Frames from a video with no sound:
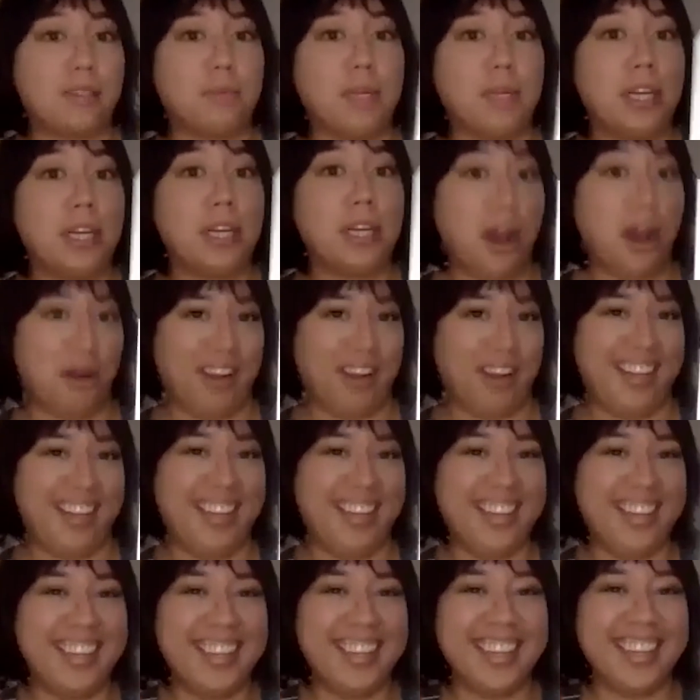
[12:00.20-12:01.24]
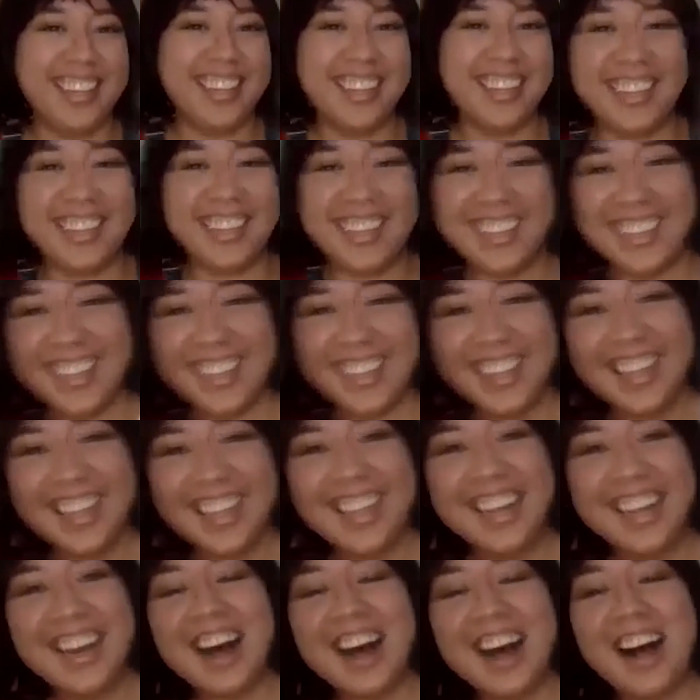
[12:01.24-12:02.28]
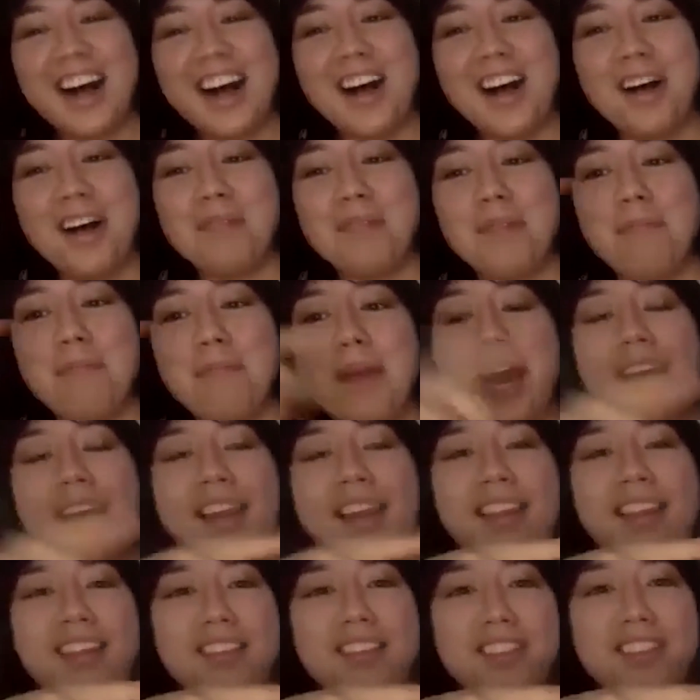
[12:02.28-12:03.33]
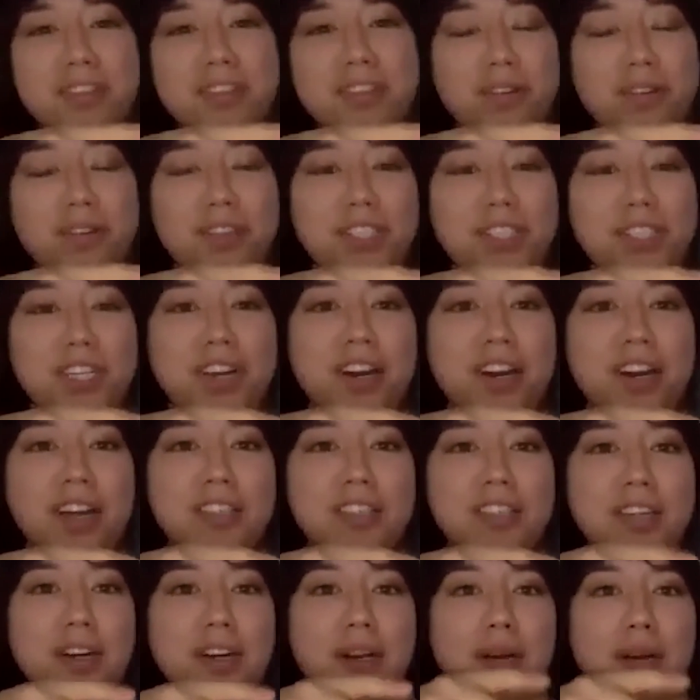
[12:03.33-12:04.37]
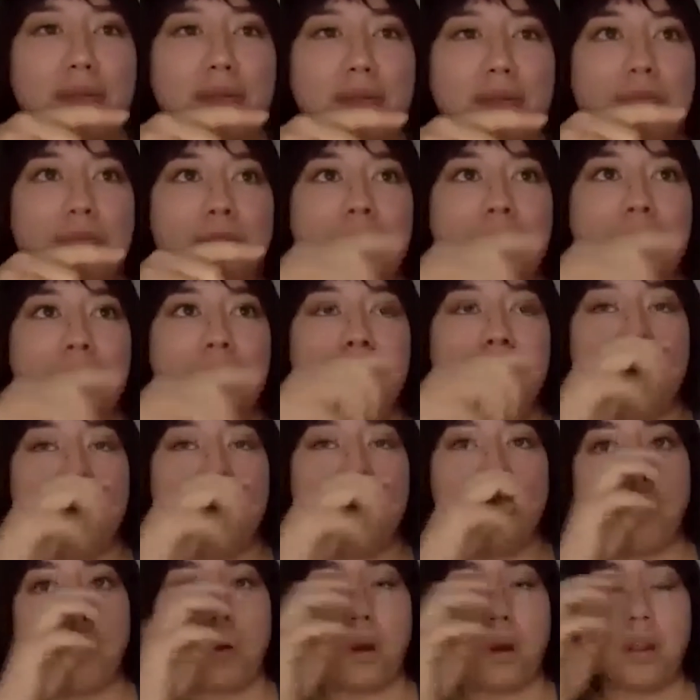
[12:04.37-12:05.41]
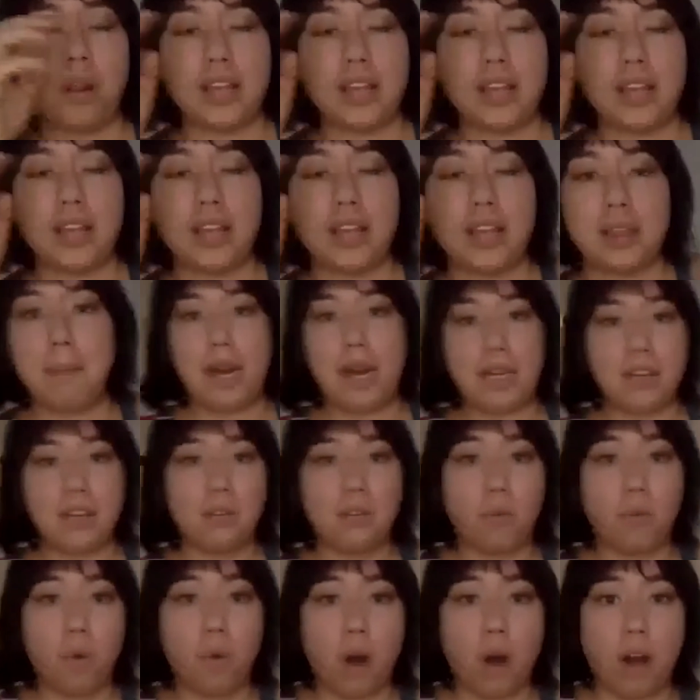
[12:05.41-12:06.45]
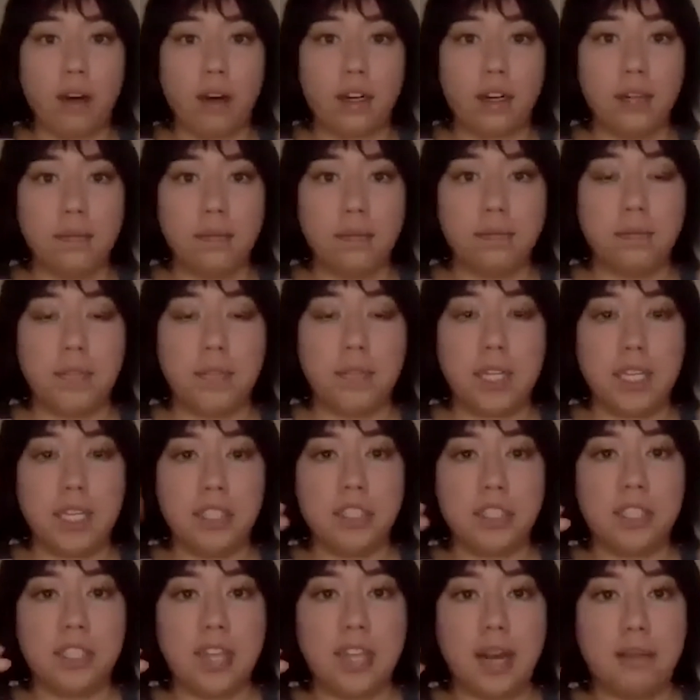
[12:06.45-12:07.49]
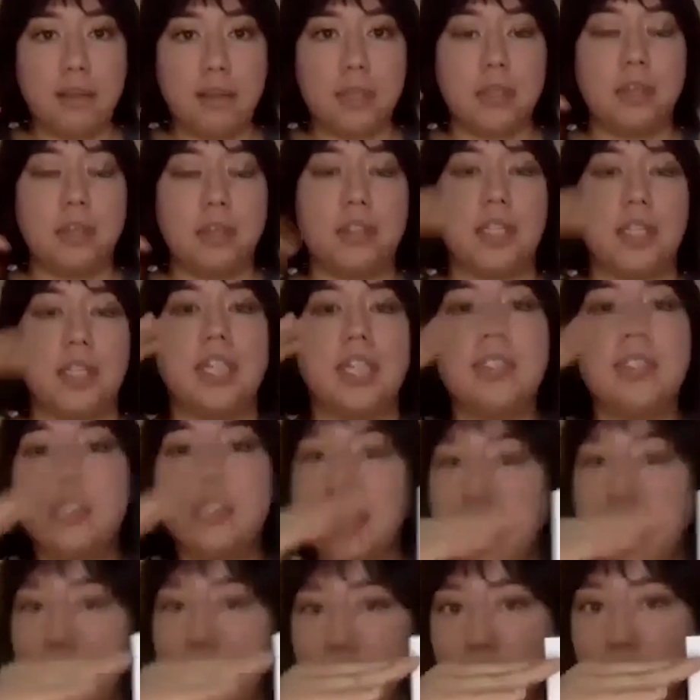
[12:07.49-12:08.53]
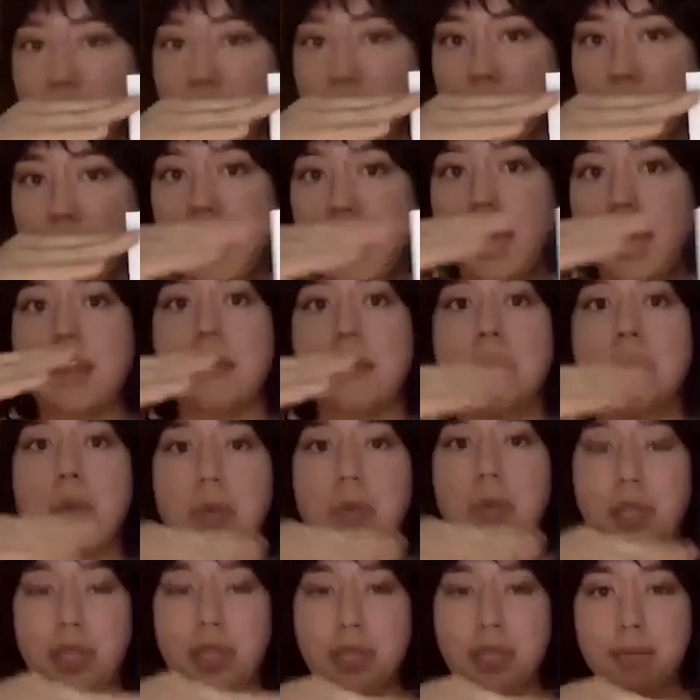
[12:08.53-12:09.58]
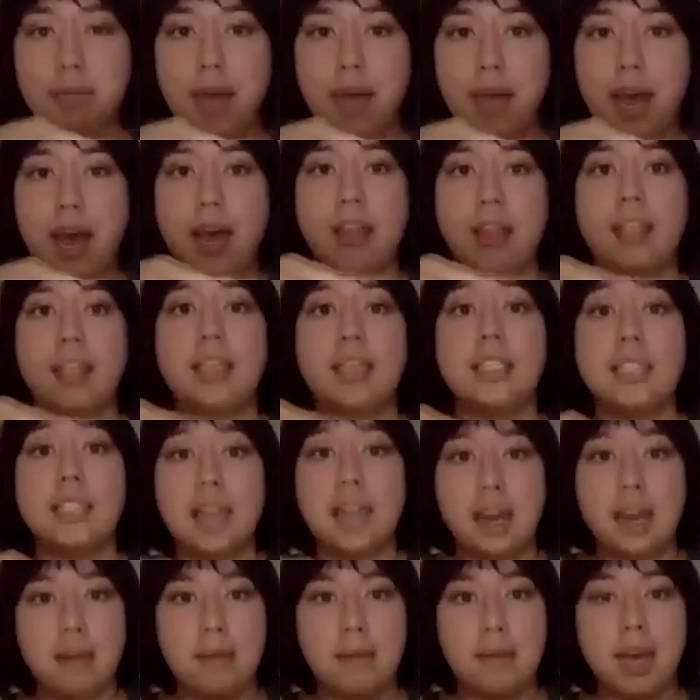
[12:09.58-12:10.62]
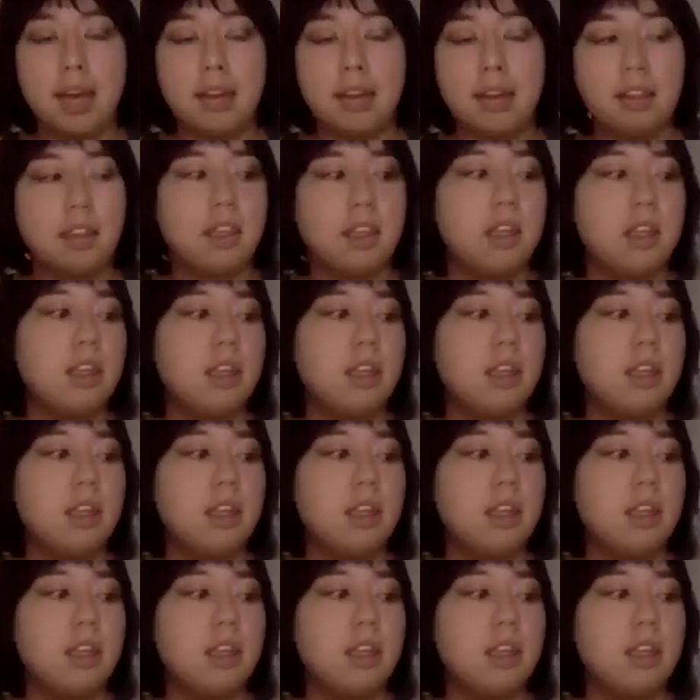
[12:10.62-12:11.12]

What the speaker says: as we know it. Bath is just sort of a generic term for like the body of water in each step. So there's like a scouring bath, a mordanting bath, and a dye bath.